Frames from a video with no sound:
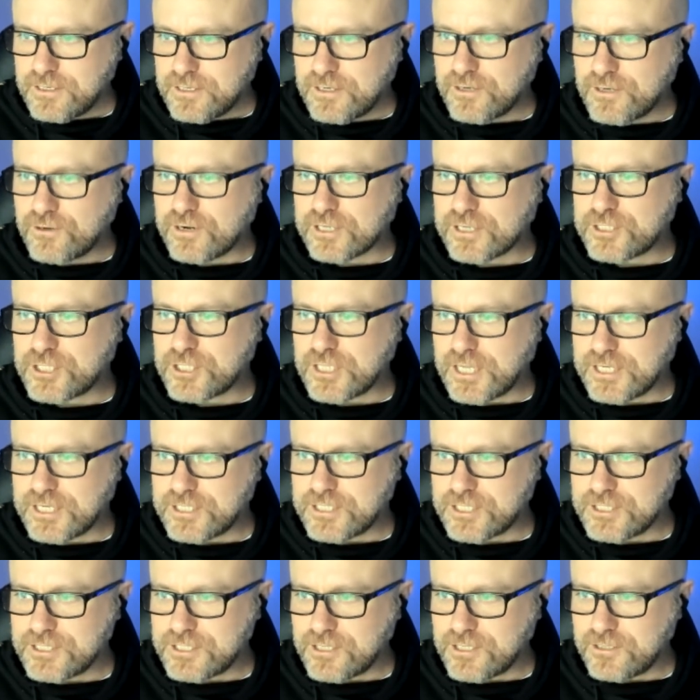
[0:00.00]

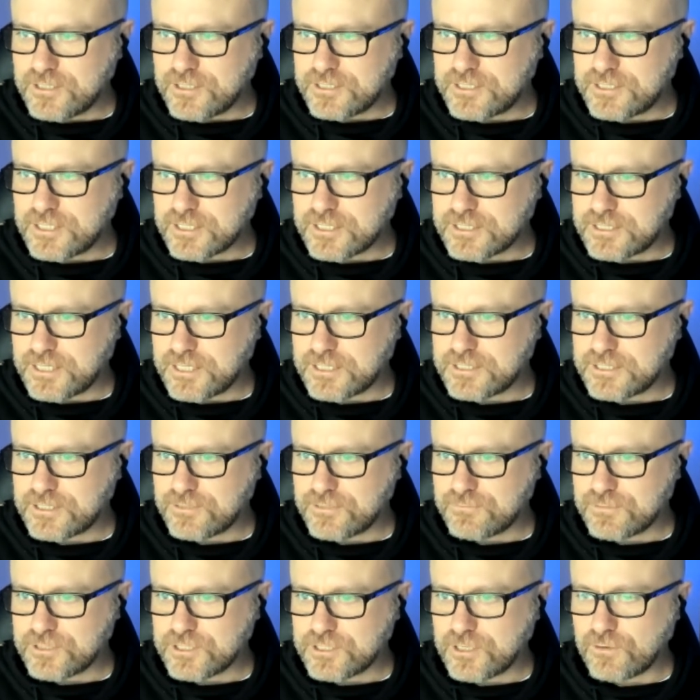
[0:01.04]
Congratulations on the success
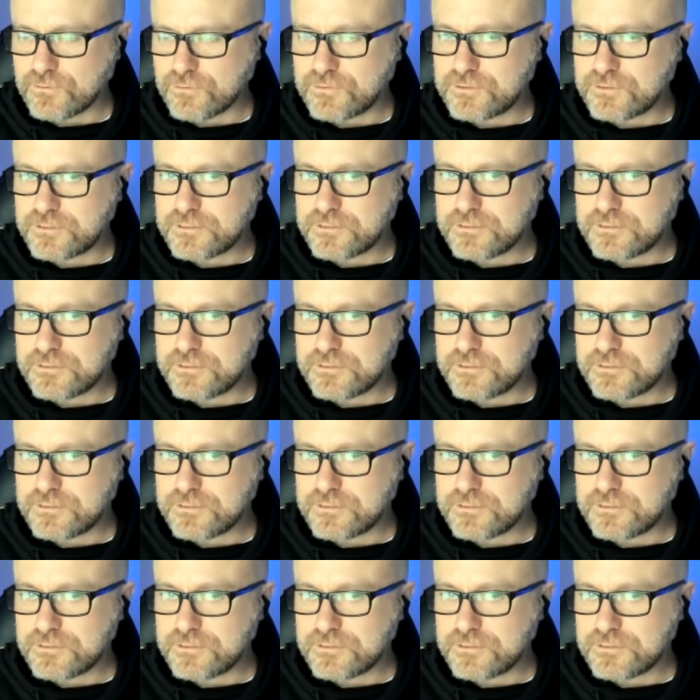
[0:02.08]
and results.